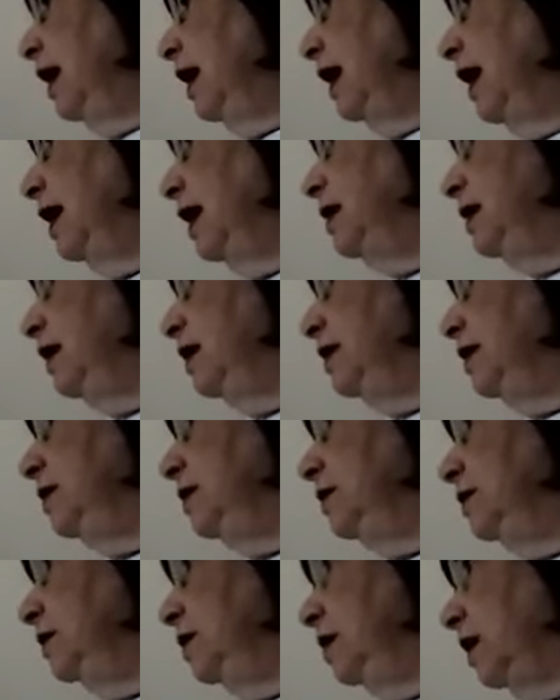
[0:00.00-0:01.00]
and
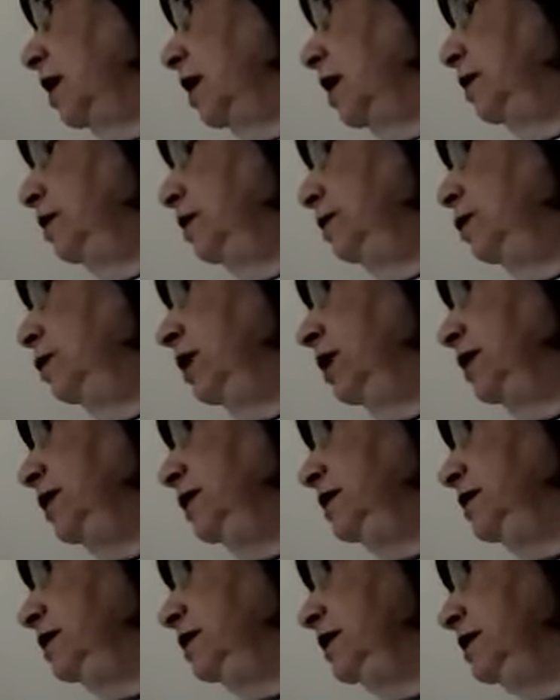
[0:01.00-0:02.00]
the other
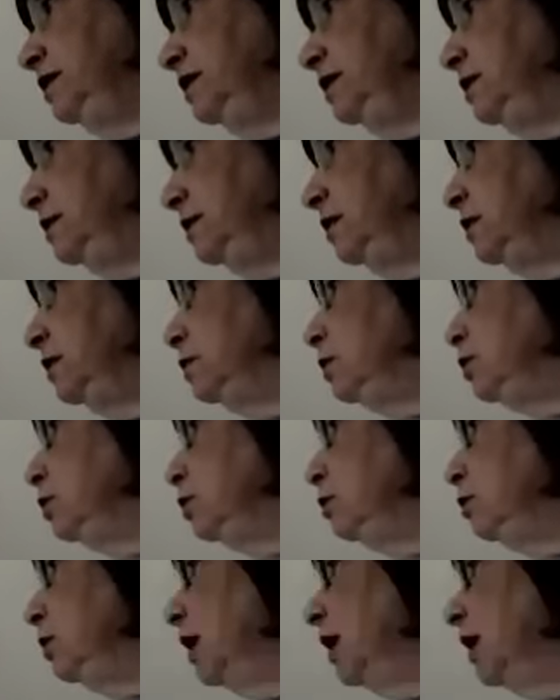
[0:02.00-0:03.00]
parentheses is the
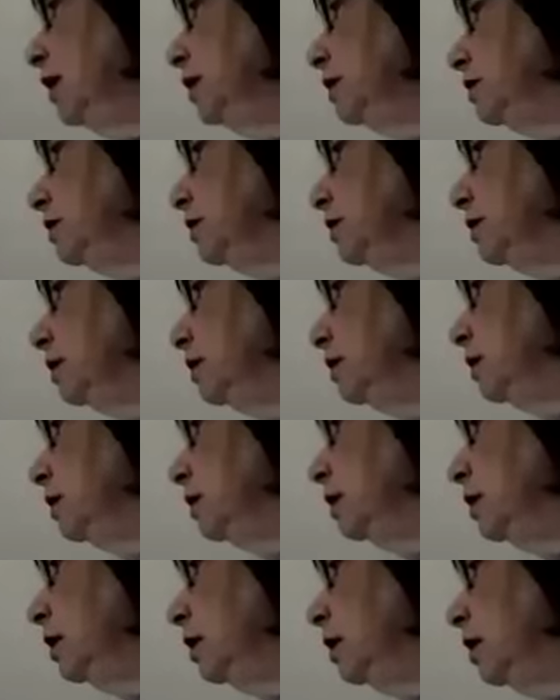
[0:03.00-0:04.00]
2x
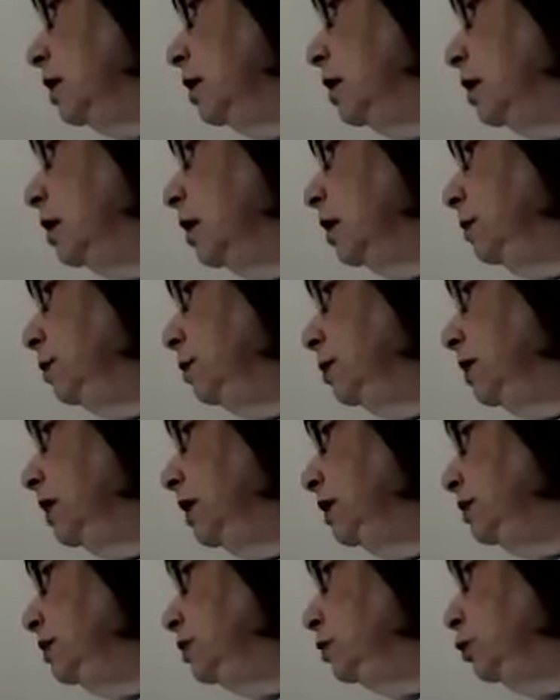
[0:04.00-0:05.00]

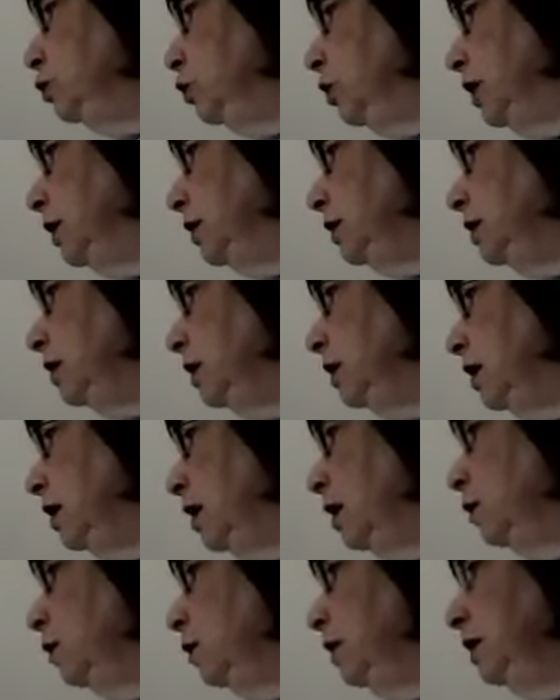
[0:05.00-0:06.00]
plus 1.
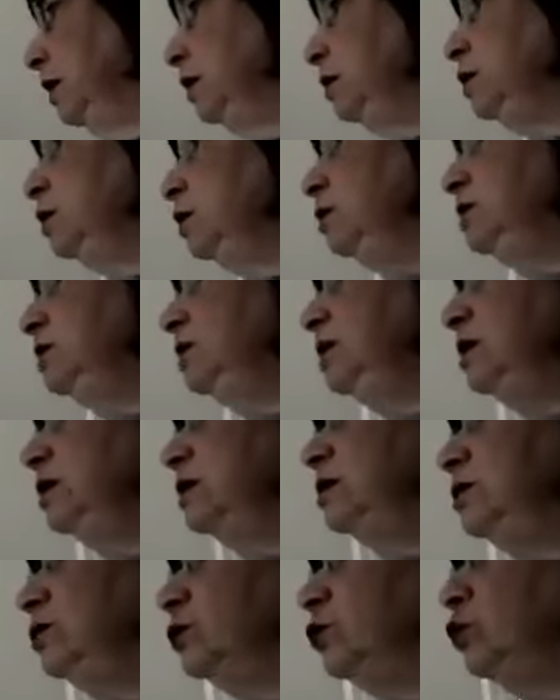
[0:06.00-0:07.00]
When you're using
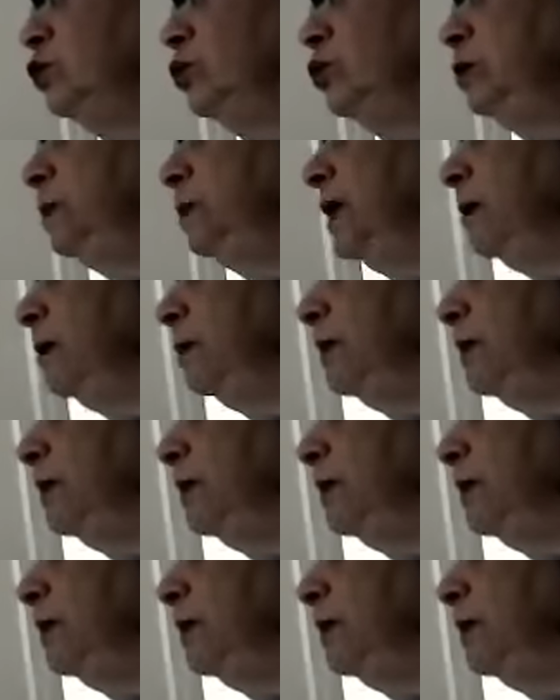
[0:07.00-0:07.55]
this grouping